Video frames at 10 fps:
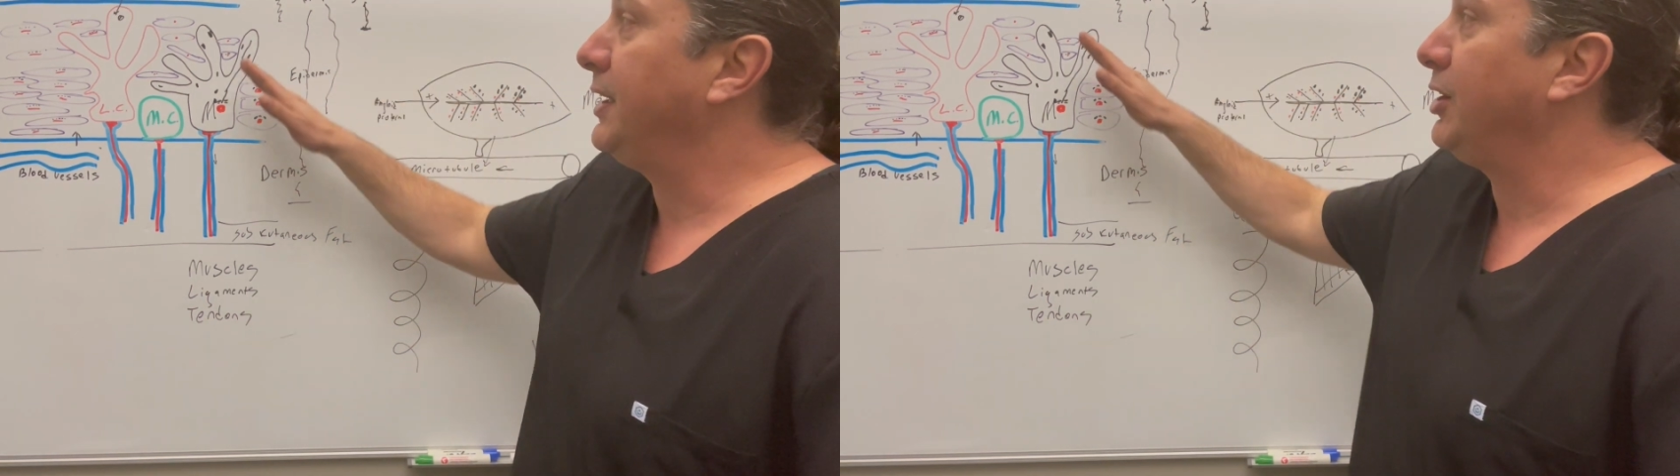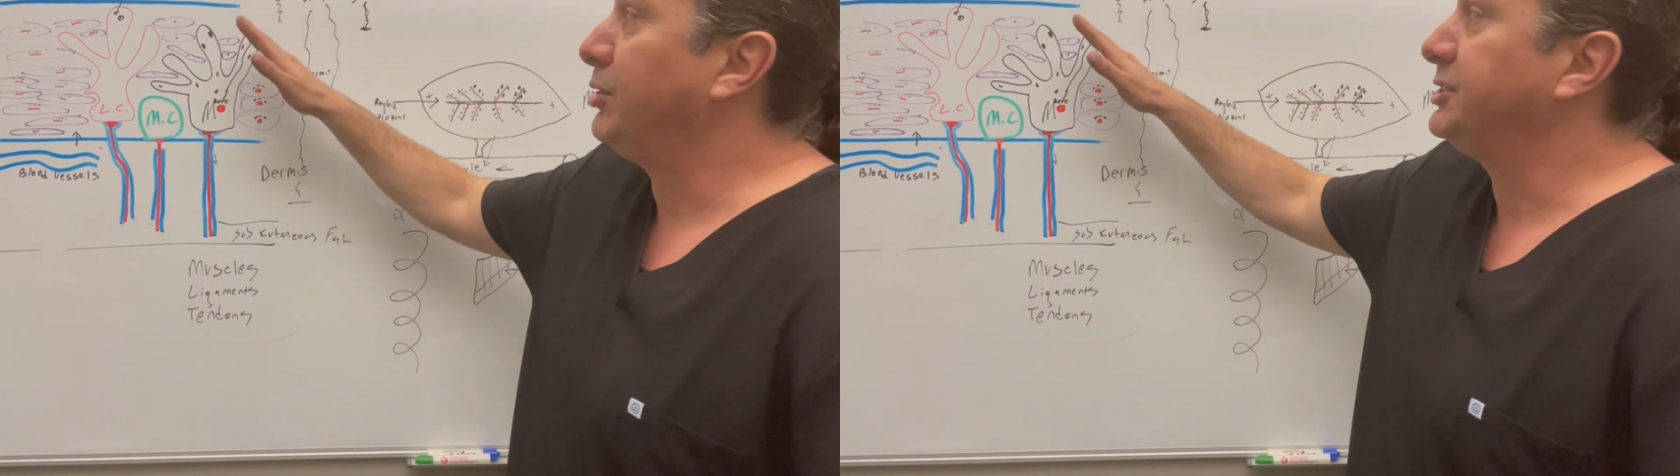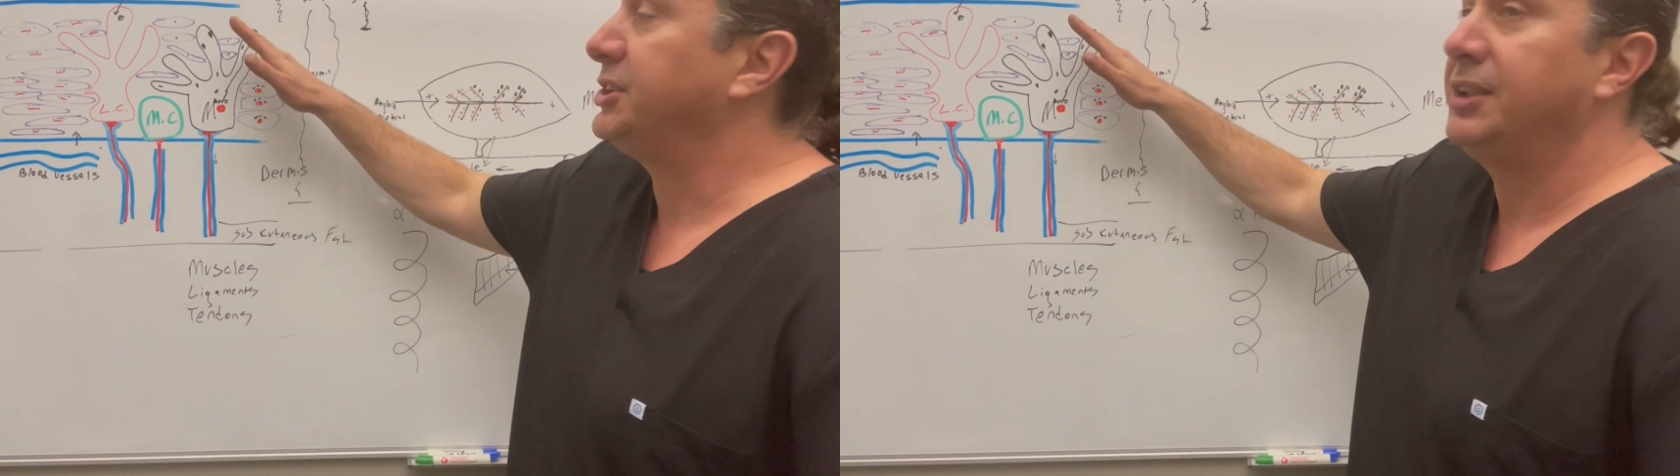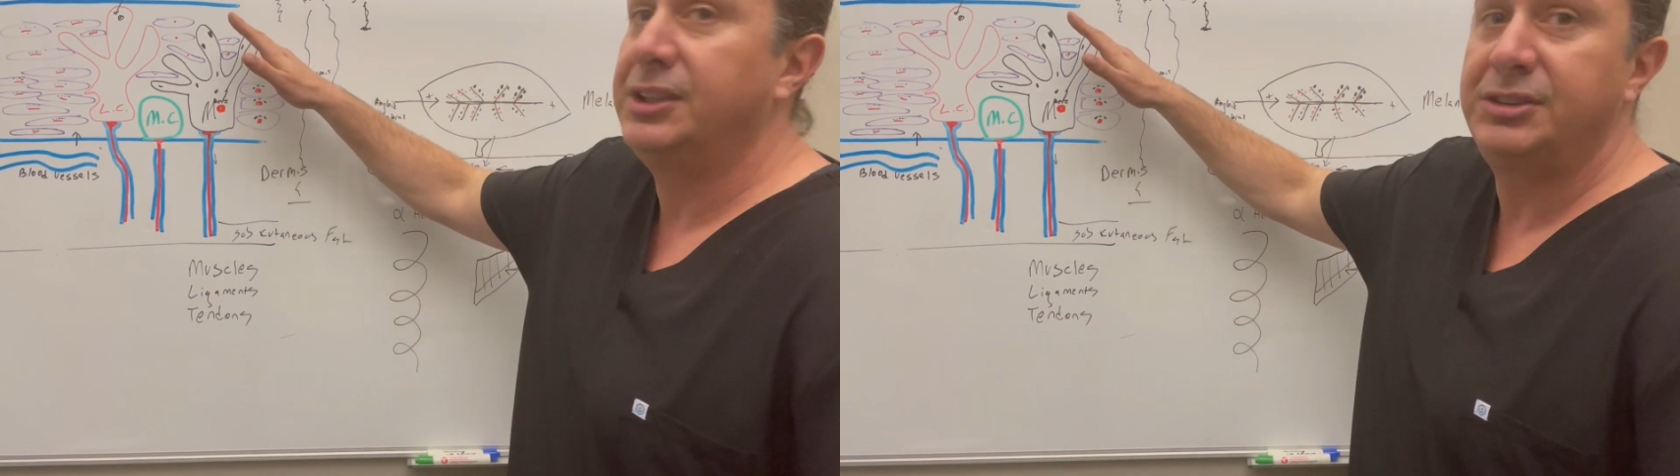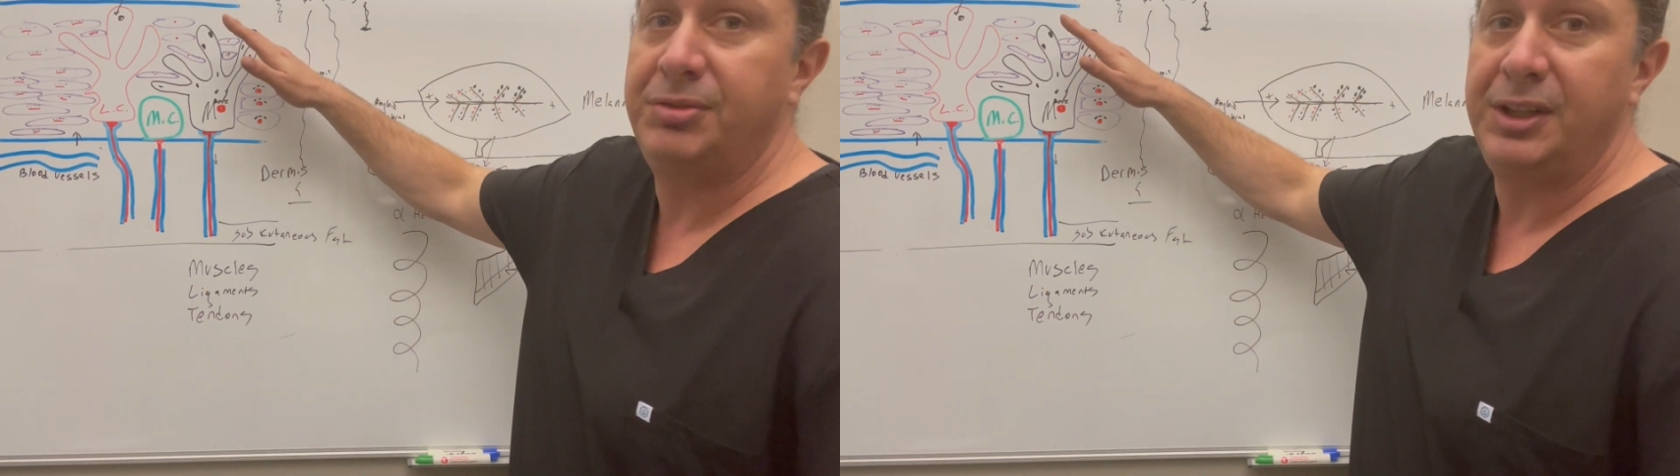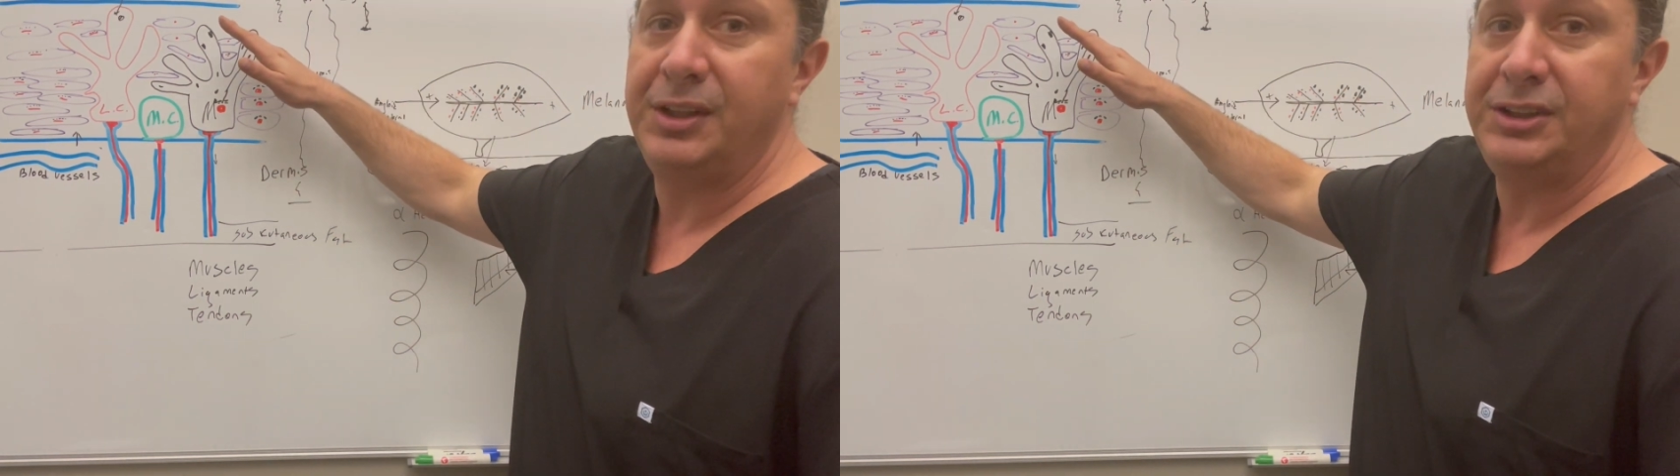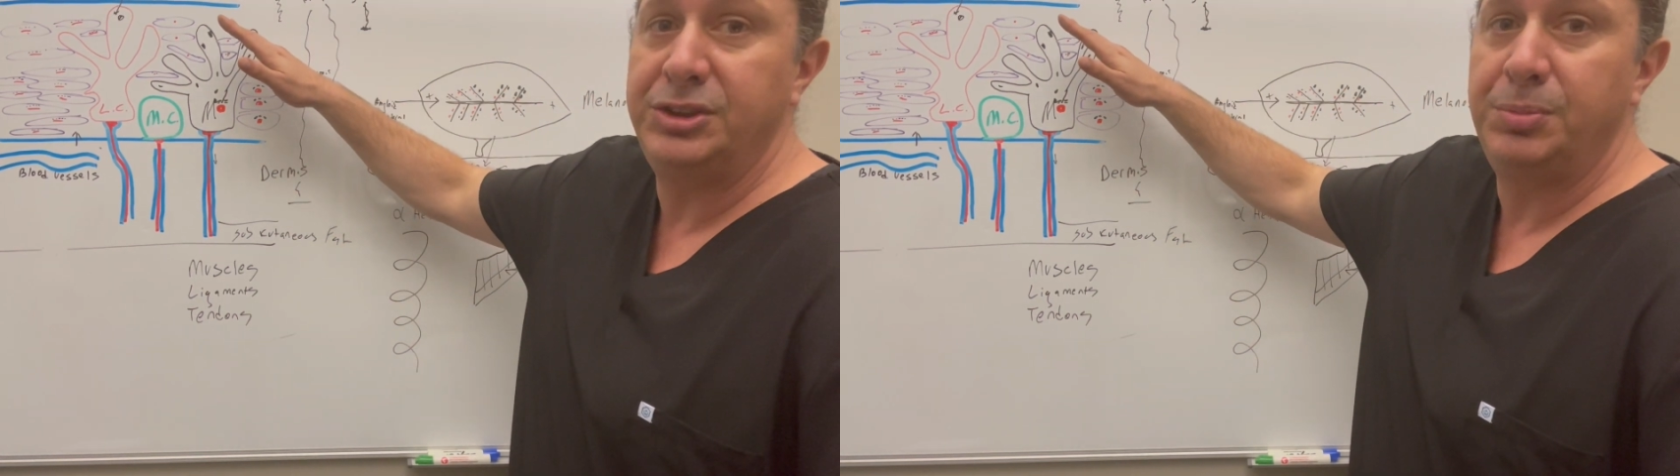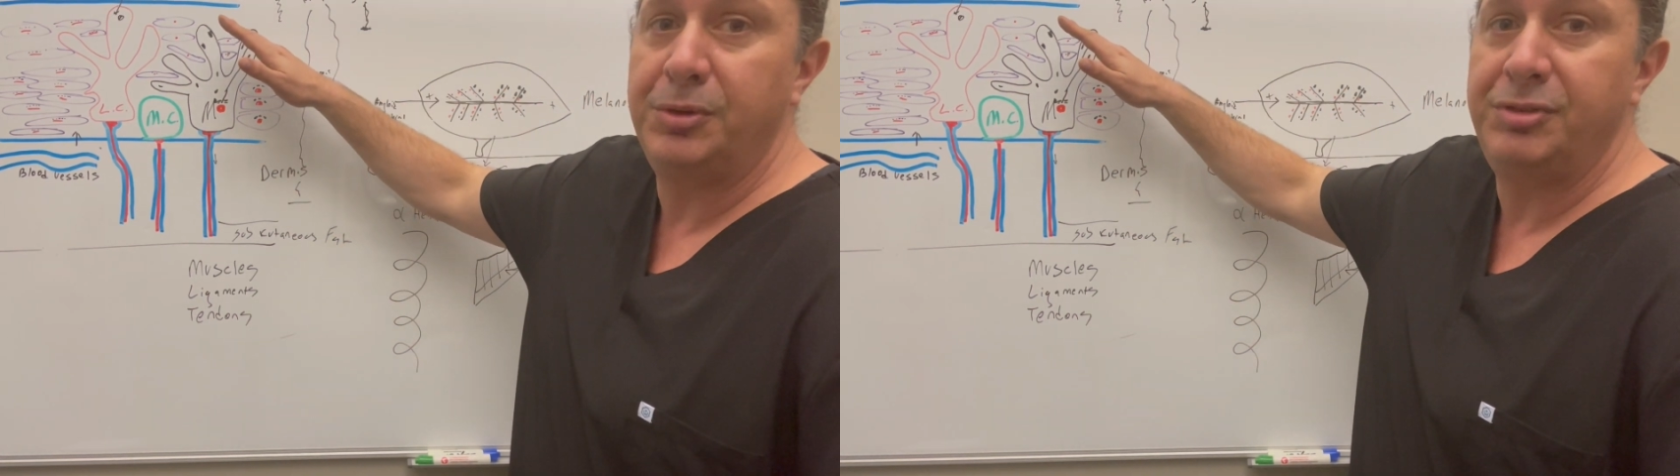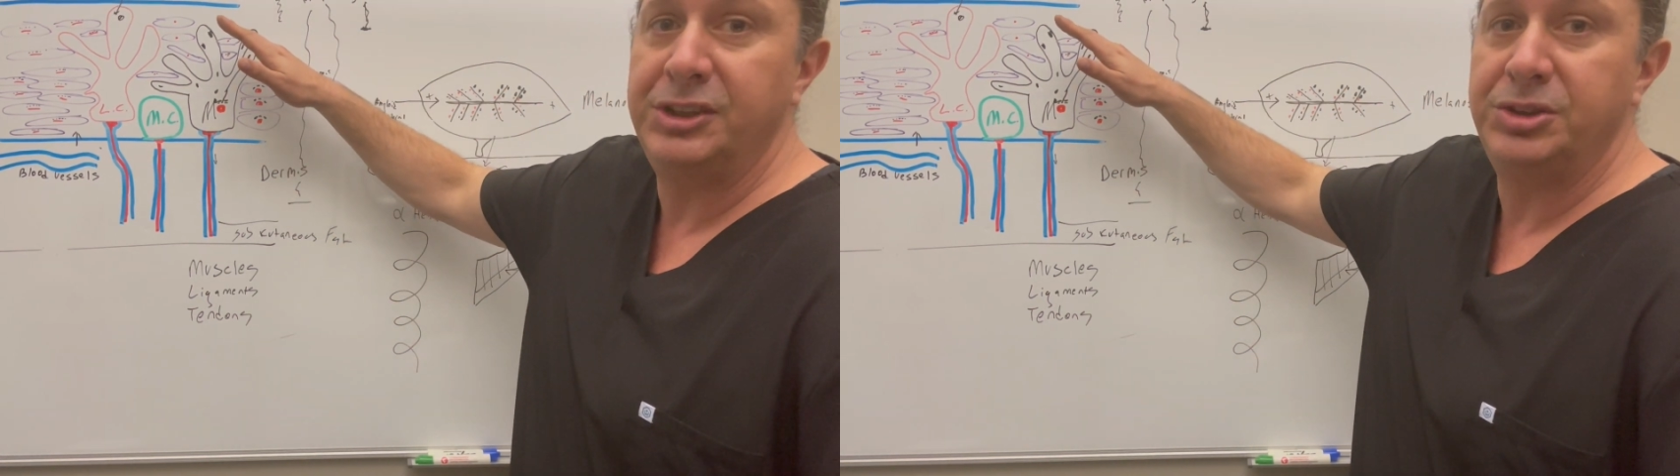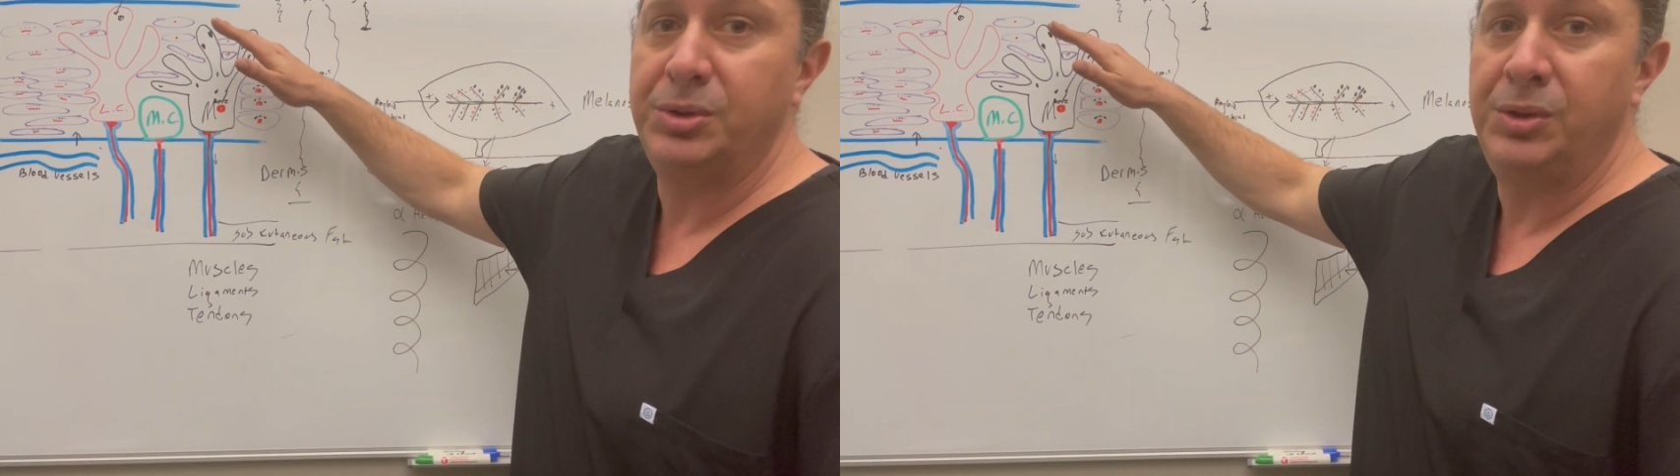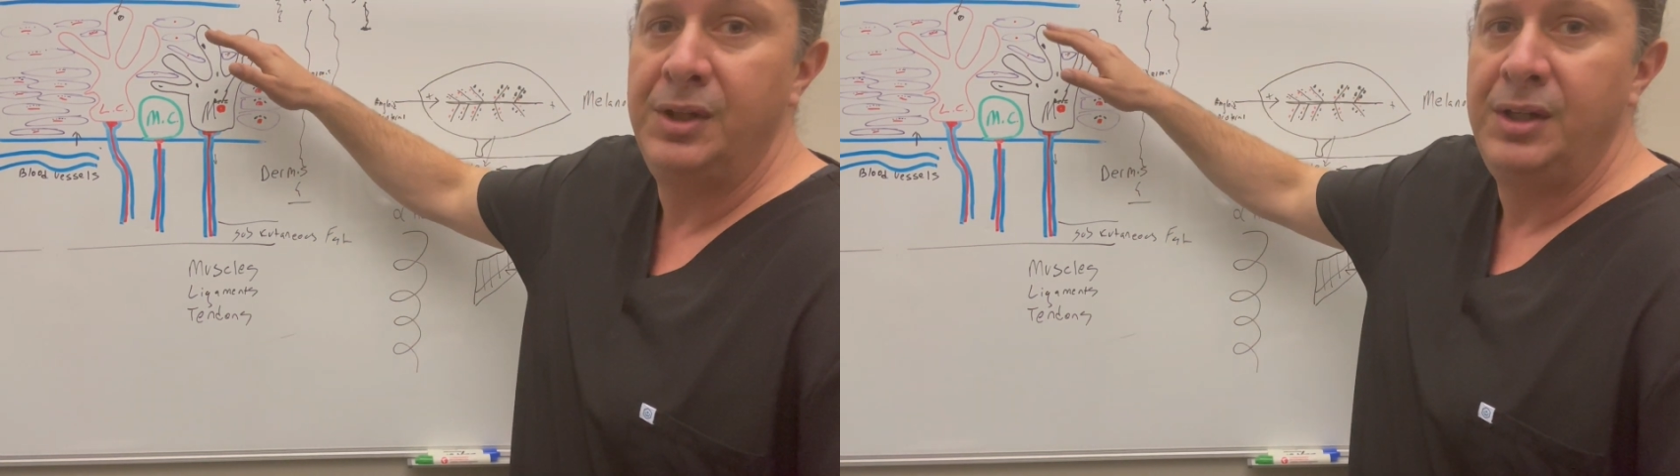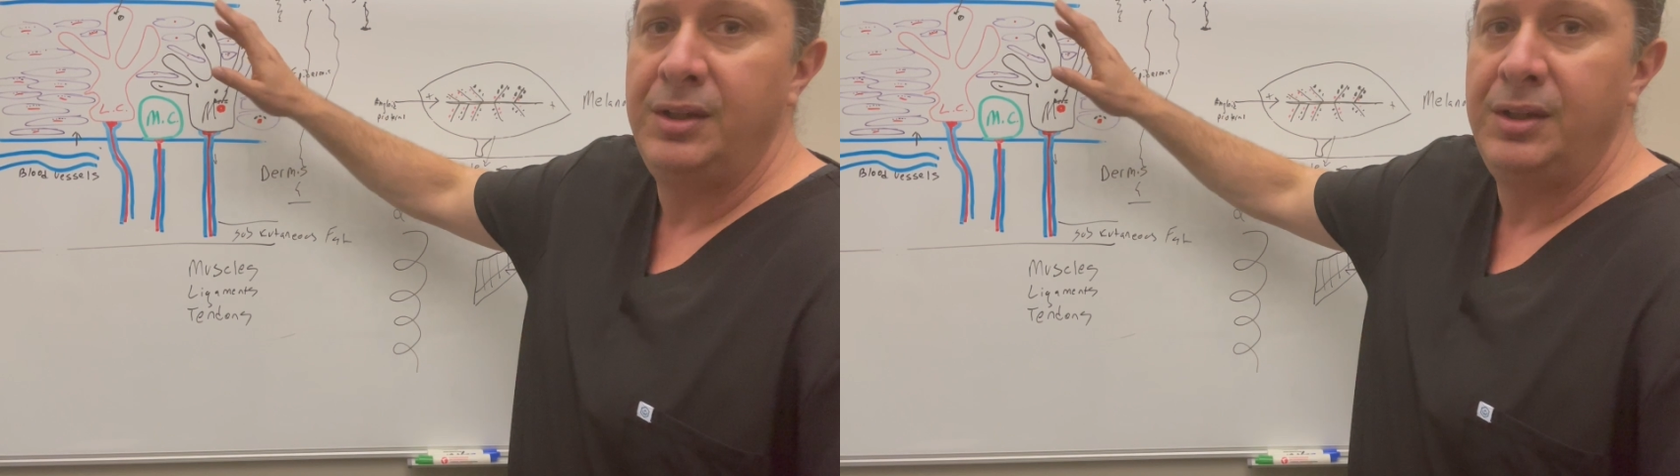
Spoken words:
then all of a sudden it's very superficial,